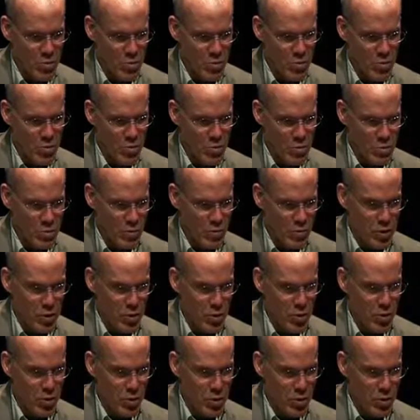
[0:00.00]
knew enough to
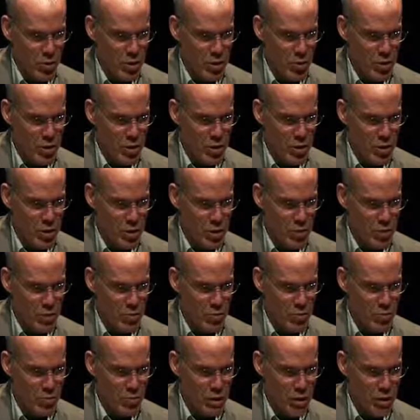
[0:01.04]
know that we were already
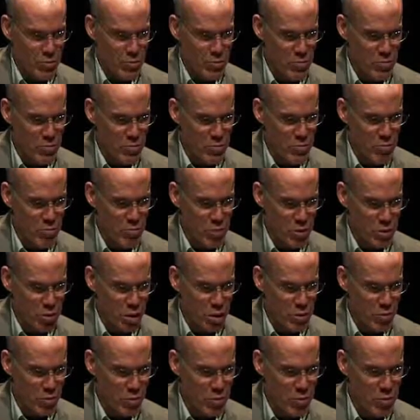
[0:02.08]
into the red
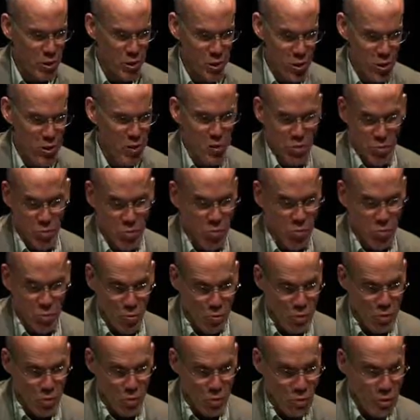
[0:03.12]
zone because,
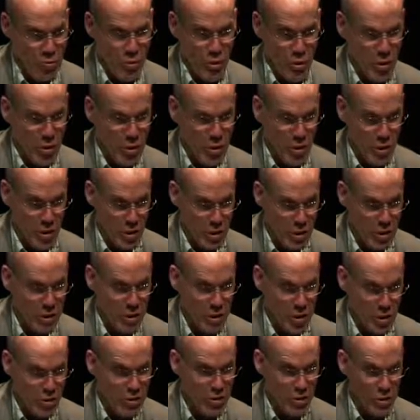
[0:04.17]

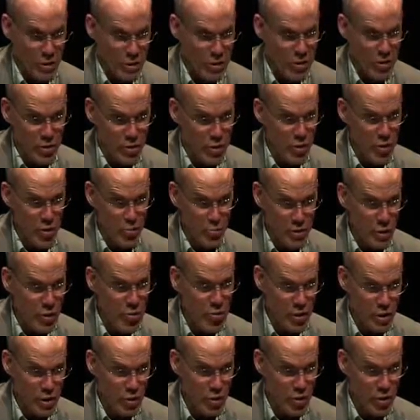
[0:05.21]
hell, the Arctic's
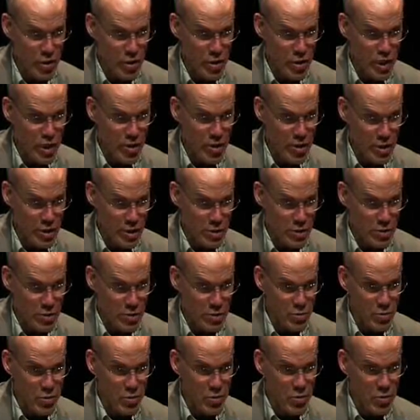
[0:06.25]
melting. What does that tell you,